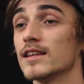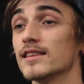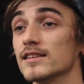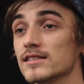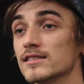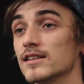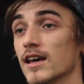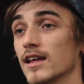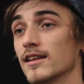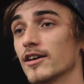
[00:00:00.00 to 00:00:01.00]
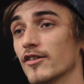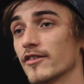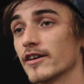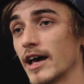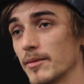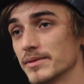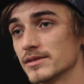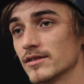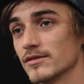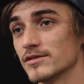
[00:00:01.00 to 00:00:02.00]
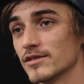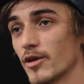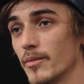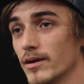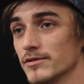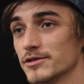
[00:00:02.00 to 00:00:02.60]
This is the end of our episodes about